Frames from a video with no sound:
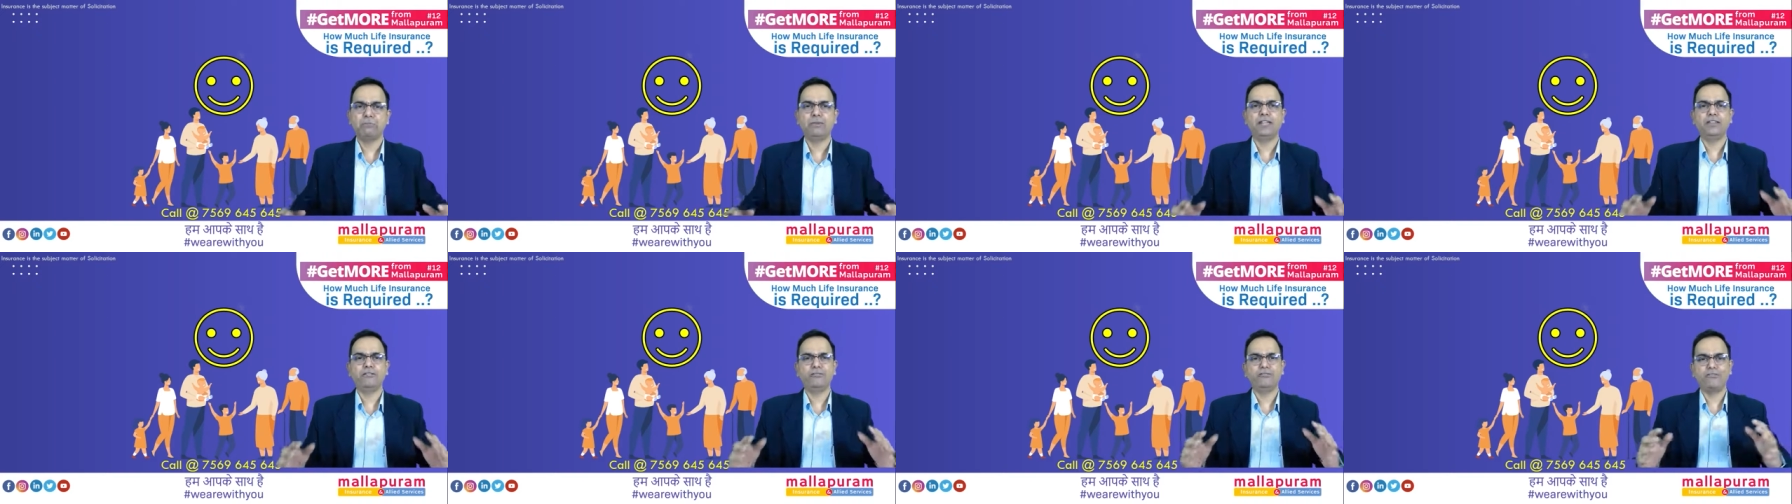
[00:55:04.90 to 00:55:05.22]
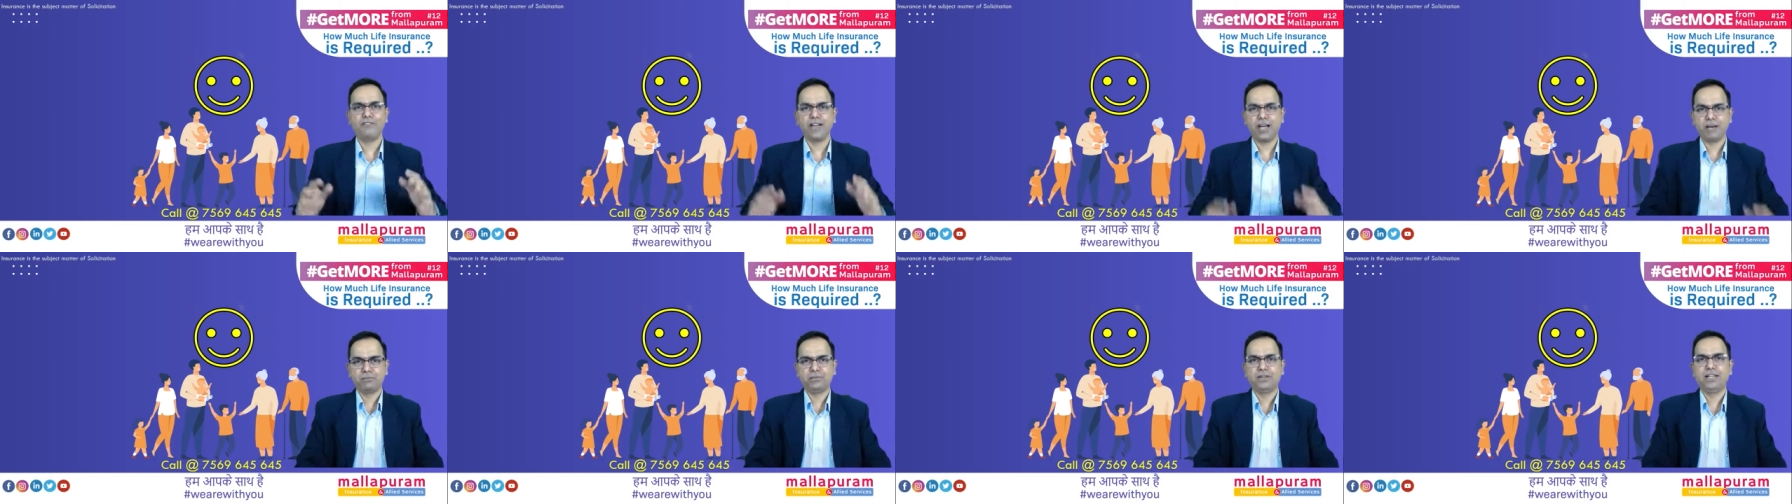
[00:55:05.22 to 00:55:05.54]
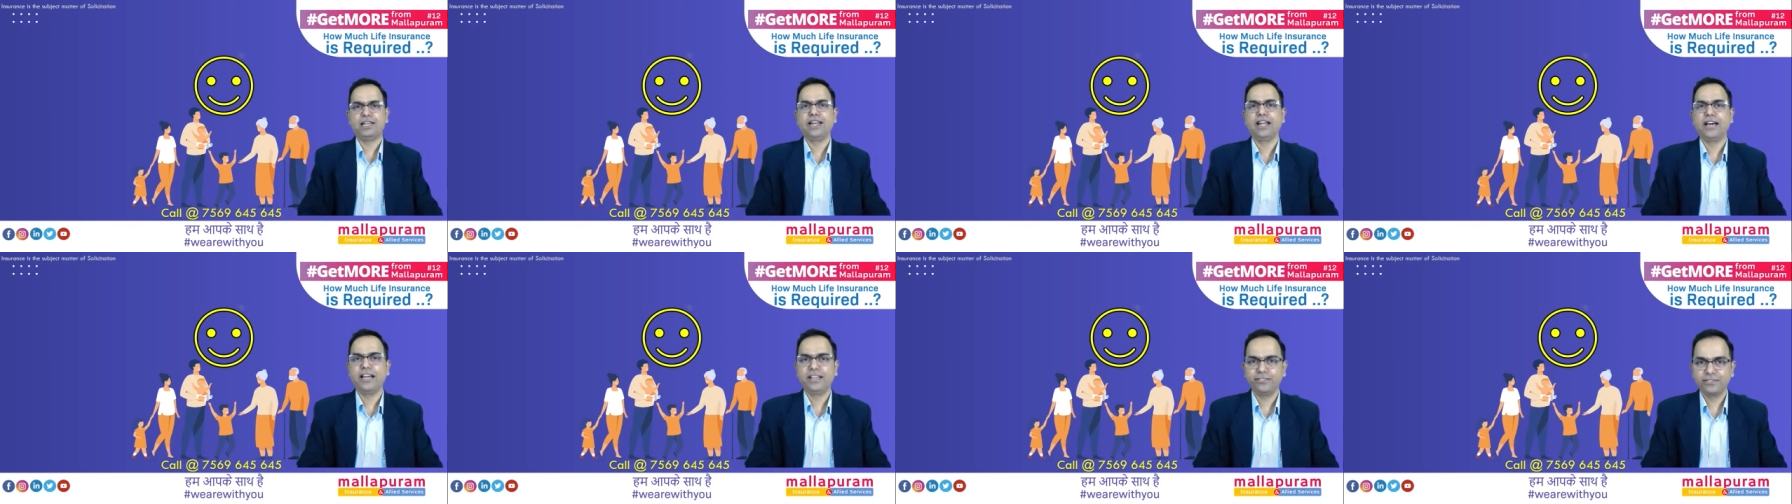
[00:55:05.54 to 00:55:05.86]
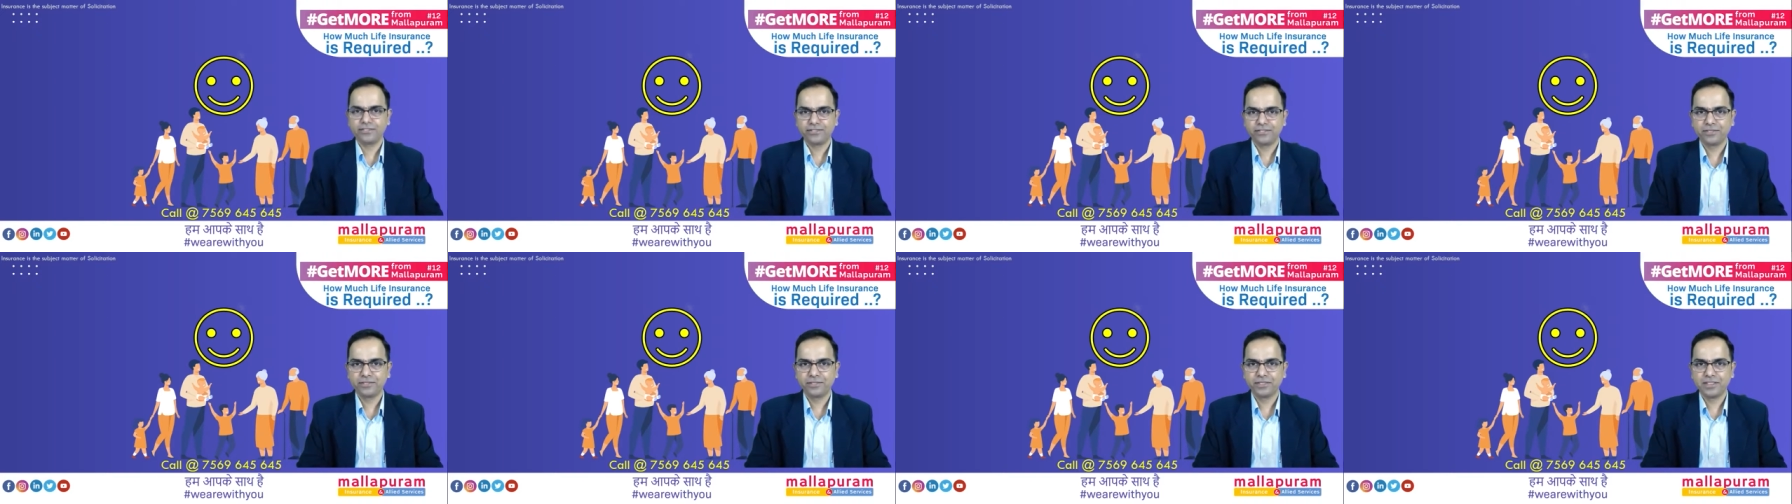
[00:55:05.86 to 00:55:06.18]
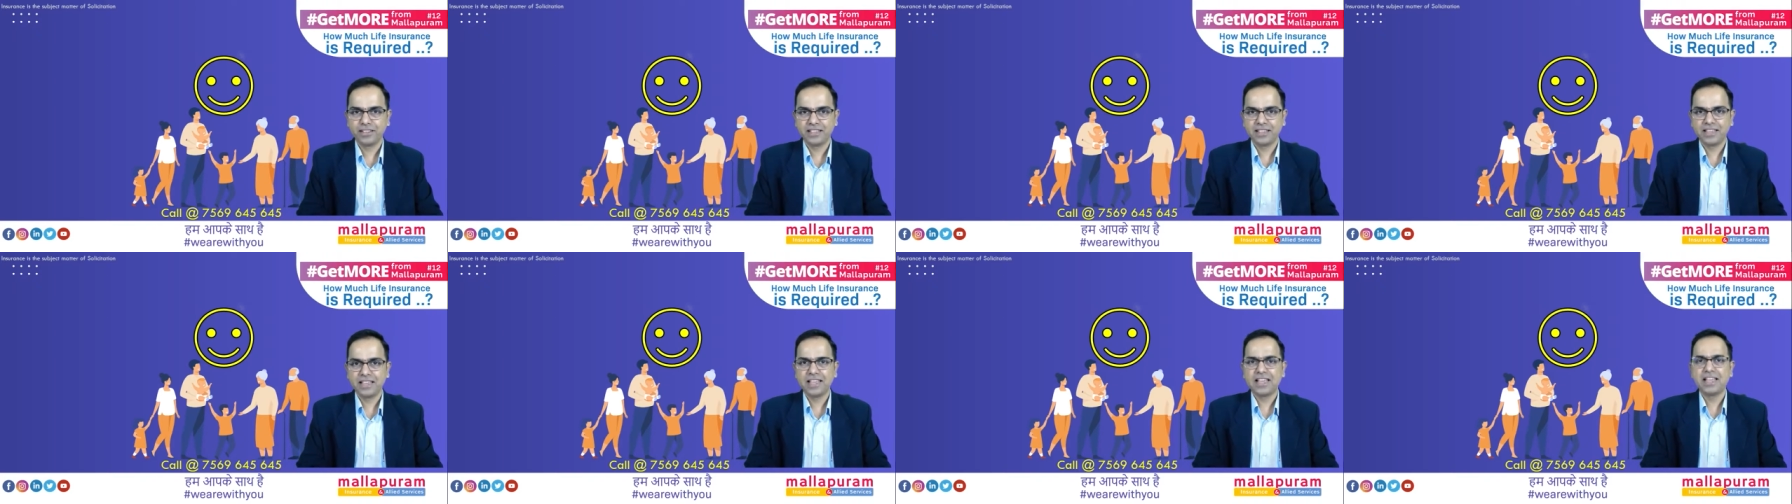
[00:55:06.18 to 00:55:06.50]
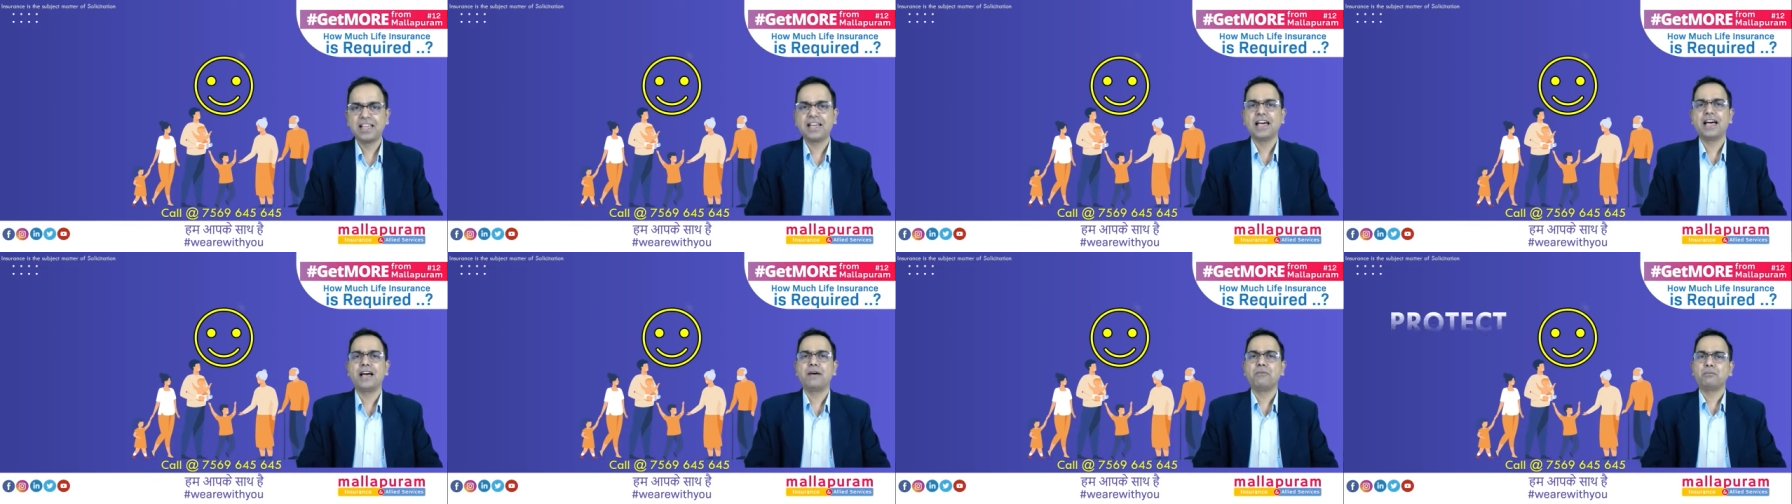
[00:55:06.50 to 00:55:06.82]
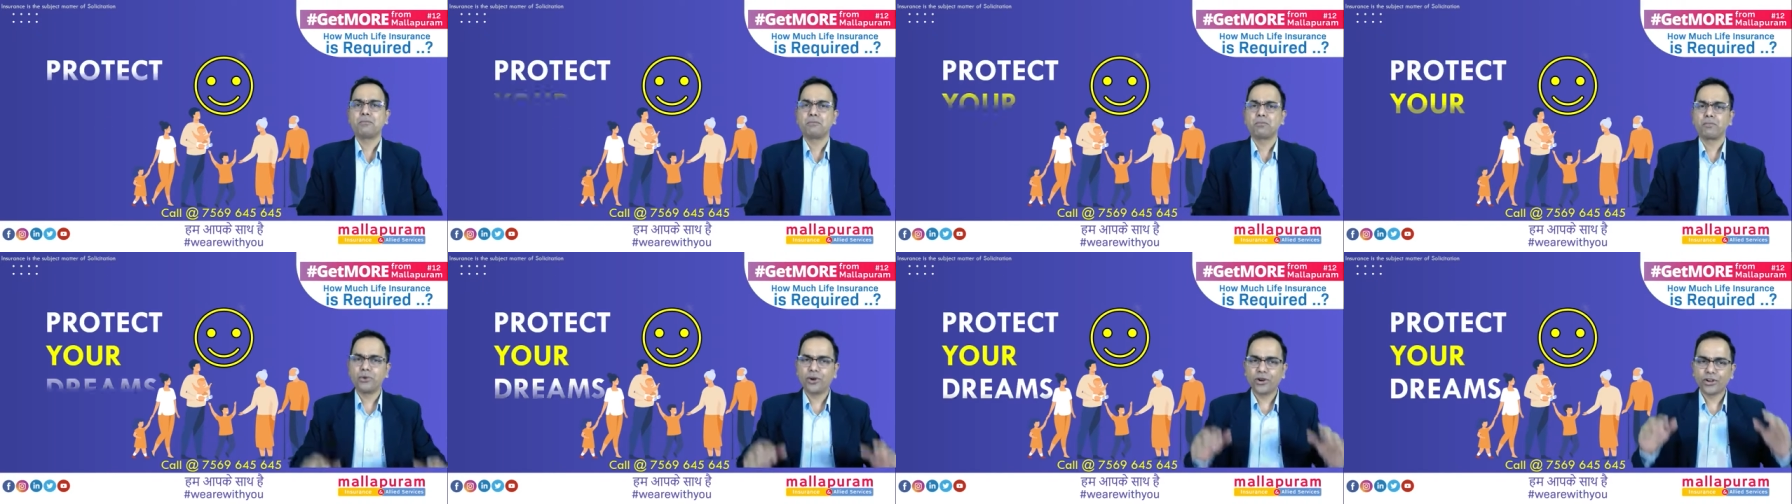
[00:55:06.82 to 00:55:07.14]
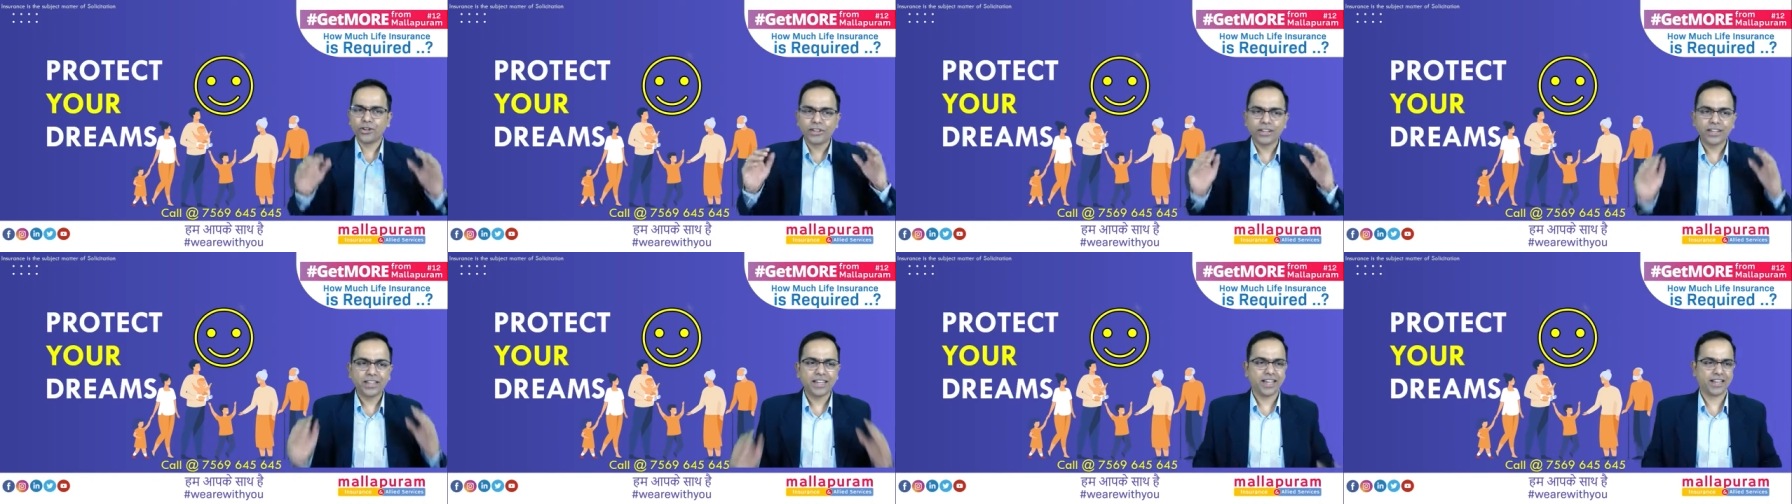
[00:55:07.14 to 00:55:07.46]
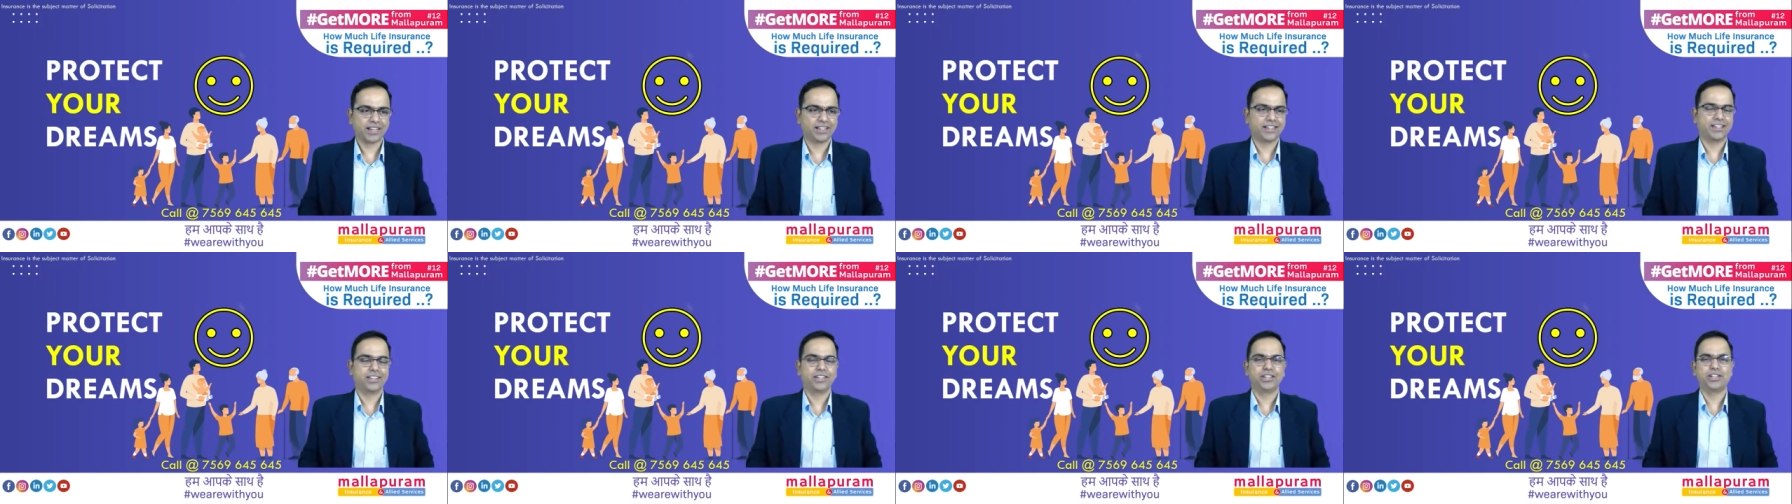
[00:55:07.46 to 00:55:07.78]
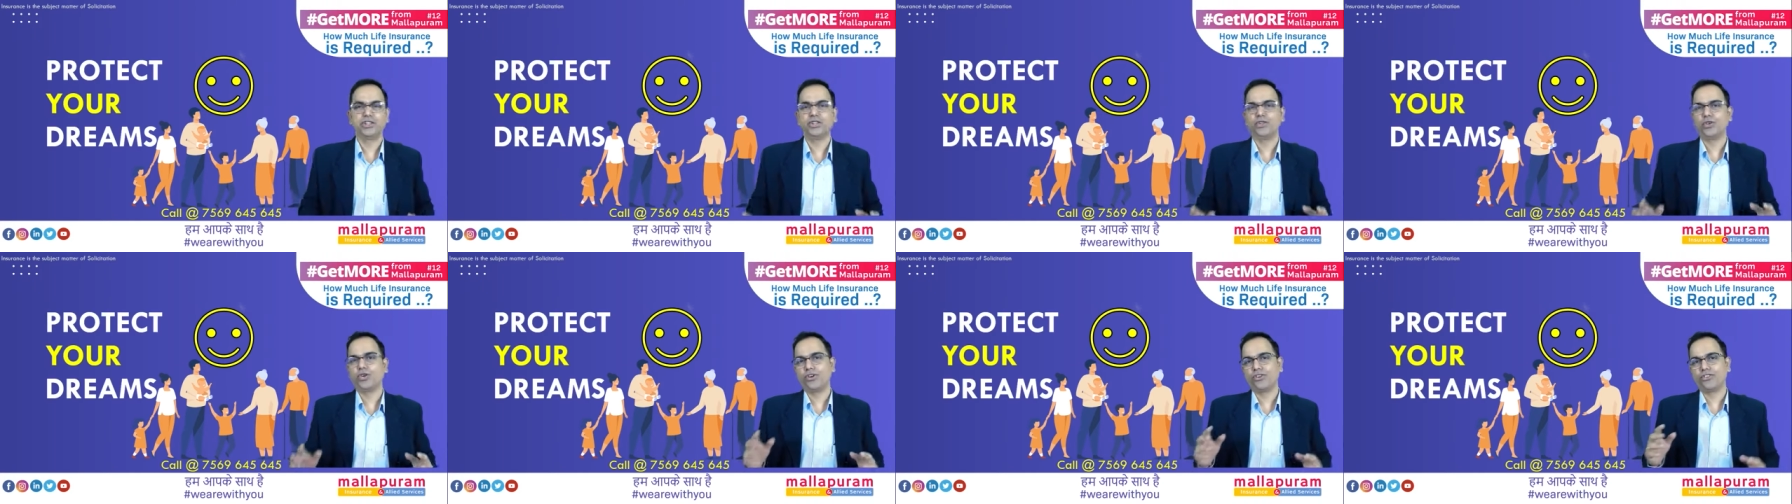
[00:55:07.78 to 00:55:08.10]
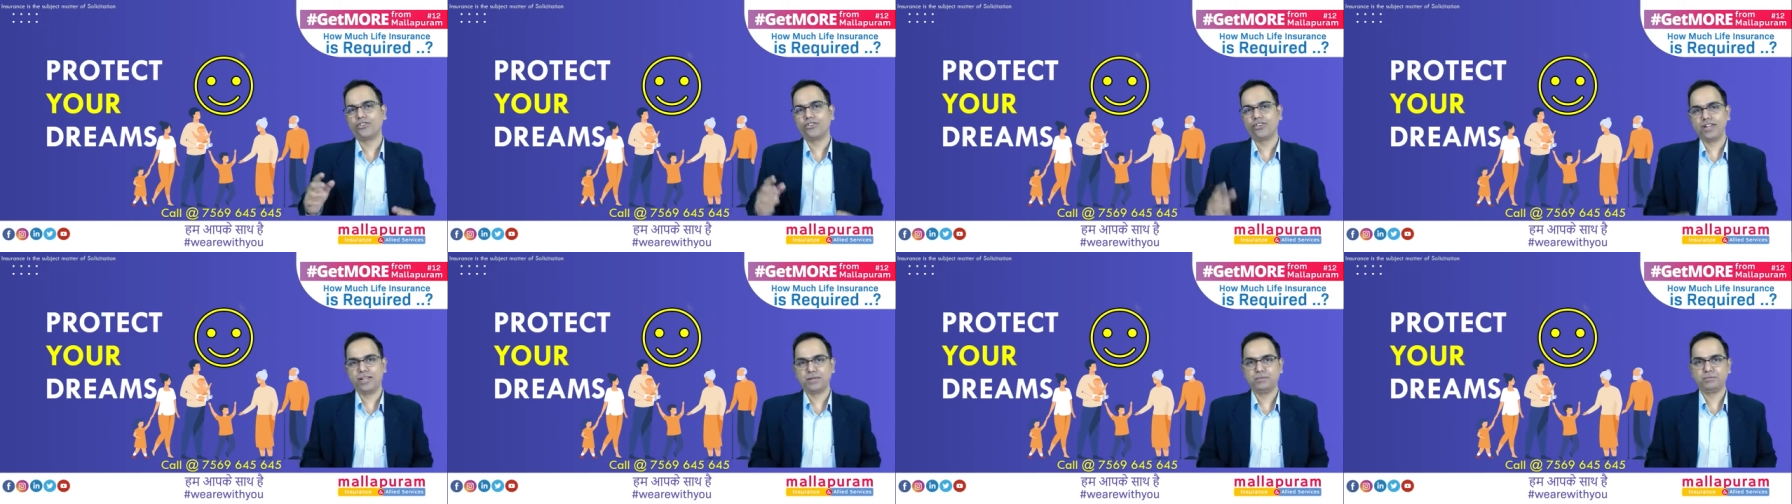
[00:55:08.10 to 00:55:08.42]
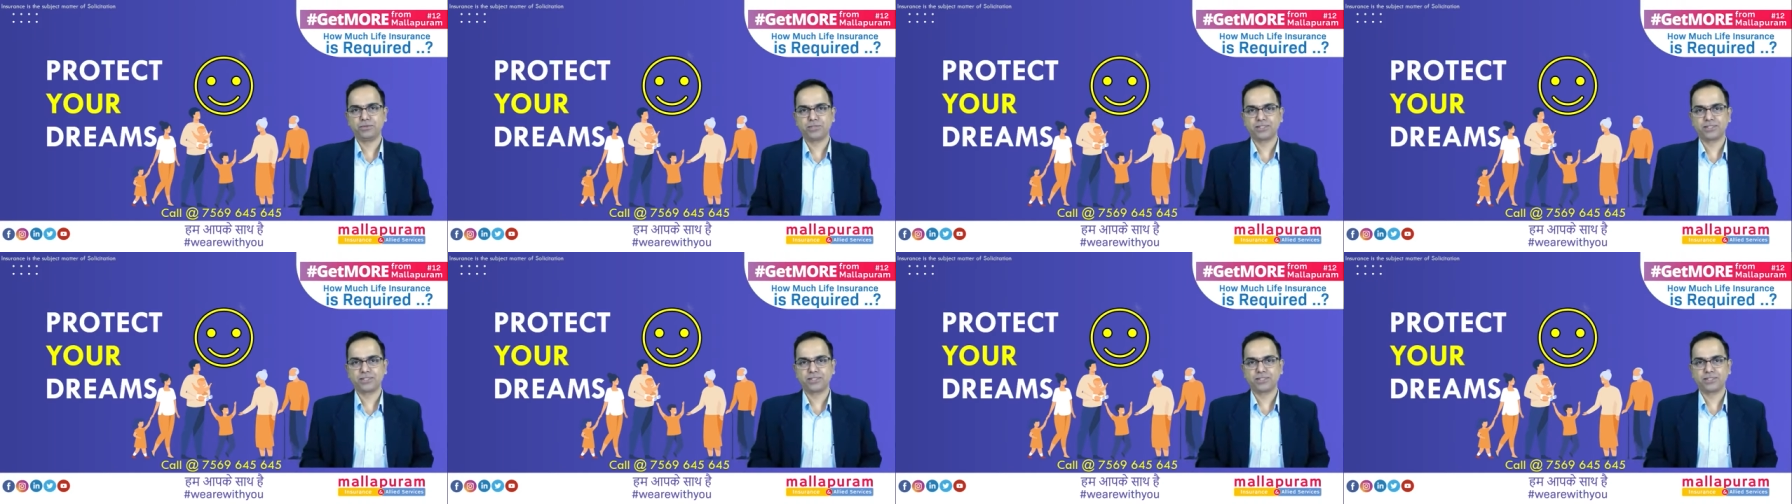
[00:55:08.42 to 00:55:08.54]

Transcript: life, protect your dreams,